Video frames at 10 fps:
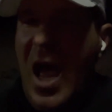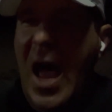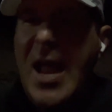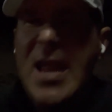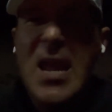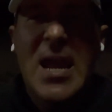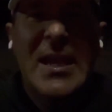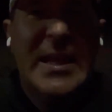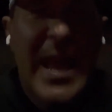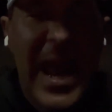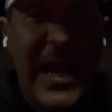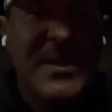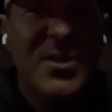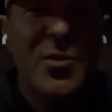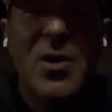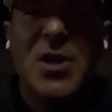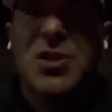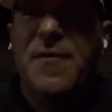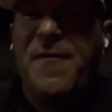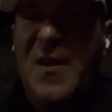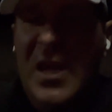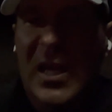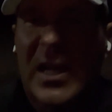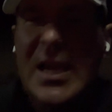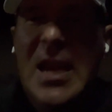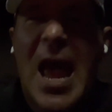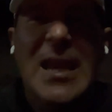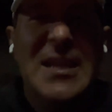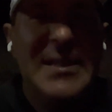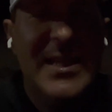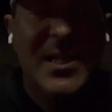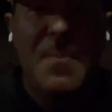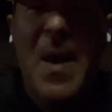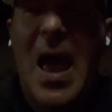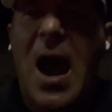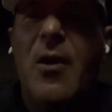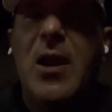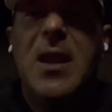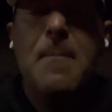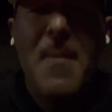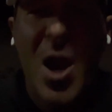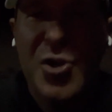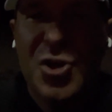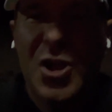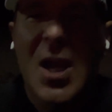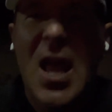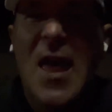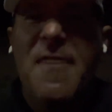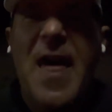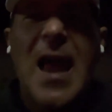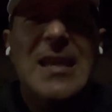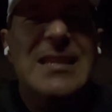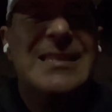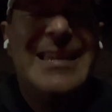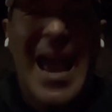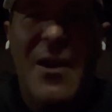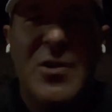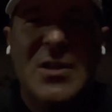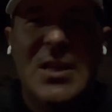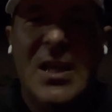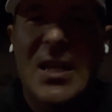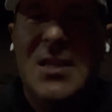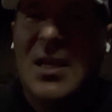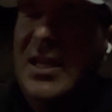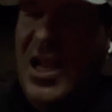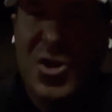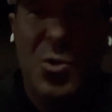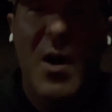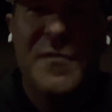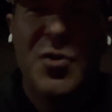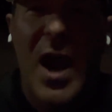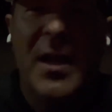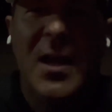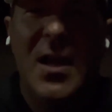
a cancerous feeling and a disempowering emotion that is guaranteed to get you off track.